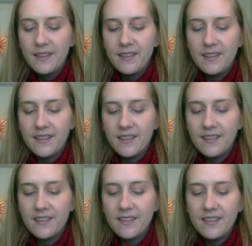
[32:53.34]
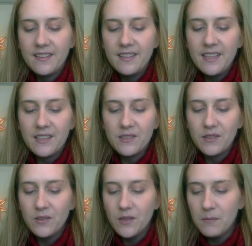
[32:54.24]
So I
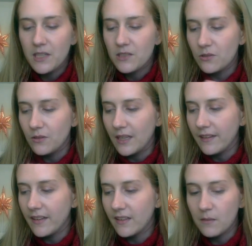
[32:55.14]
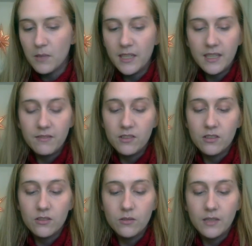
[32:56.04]
thought I might do that, and I might even
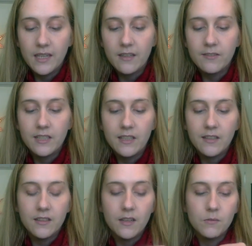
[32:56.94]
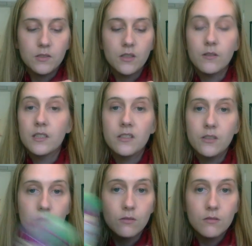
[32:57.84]
just do it out of the yarn that I was going to
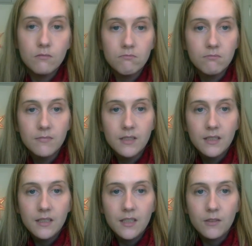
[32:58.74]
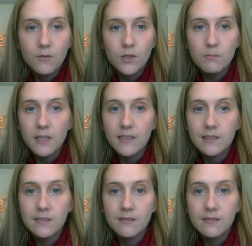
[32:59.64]
use in the first place.